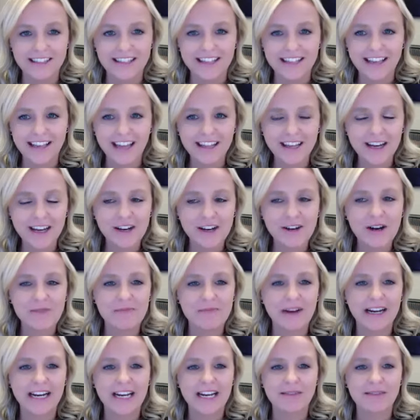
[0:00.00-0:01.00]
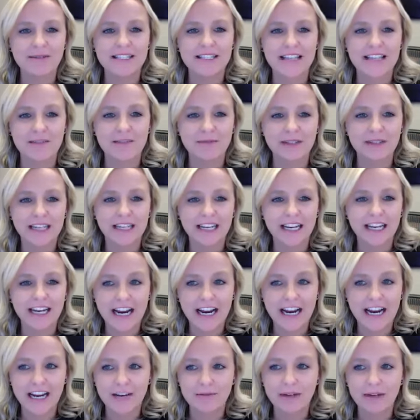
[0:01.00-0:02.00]
Hello, my name is Emily,
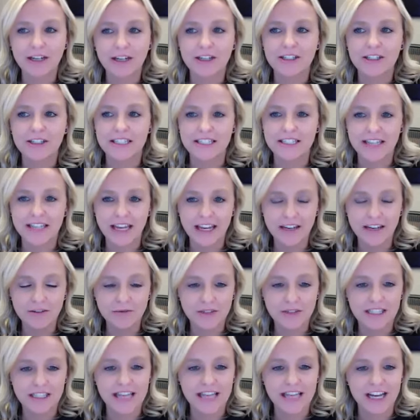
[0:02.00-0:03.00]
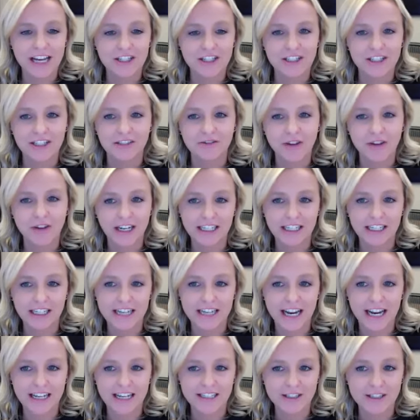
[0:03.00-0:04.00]
and I am here today with nationally
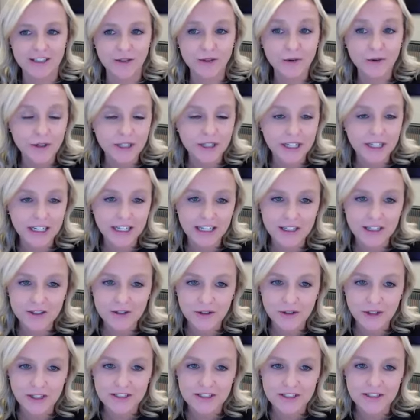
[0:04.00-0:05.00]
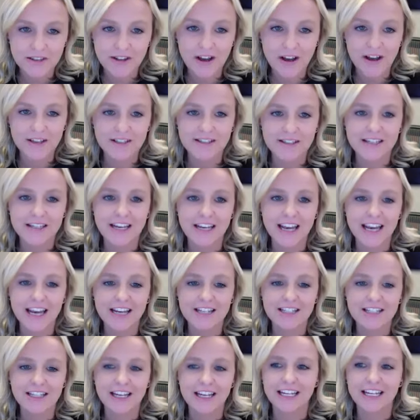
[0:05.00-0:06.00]
recognized authority and trust clause
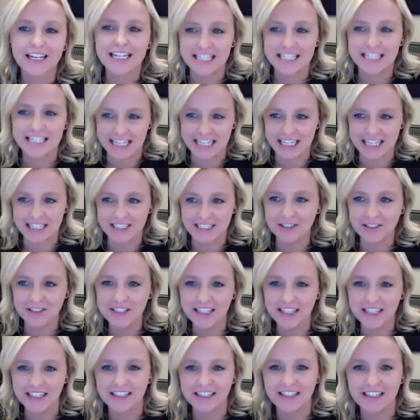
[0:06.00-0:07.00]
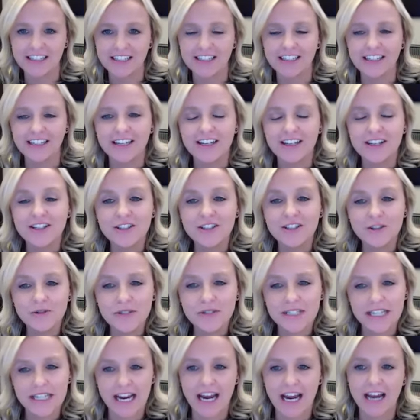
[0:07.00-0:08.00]
litigation, Dan Dalton.
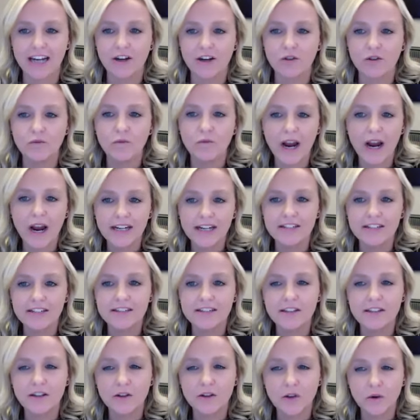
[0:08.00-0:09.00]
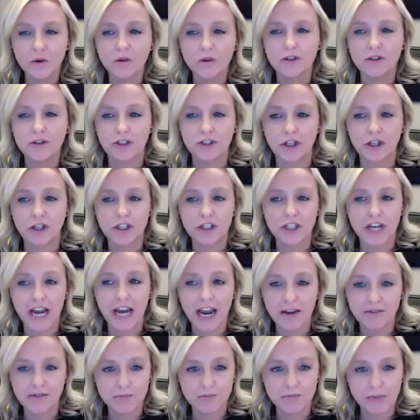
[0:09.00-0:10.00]
So Dan, why does the local church
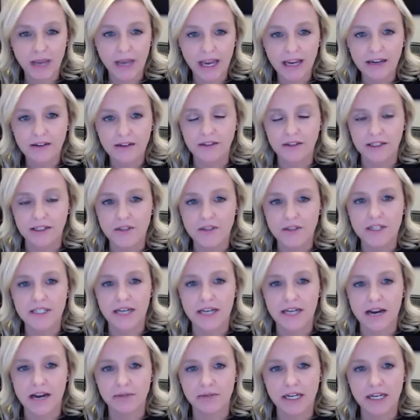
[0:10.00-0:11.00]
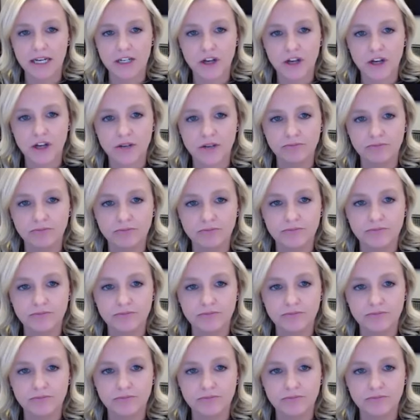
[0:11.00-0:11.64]
have to pay to leave the denomination?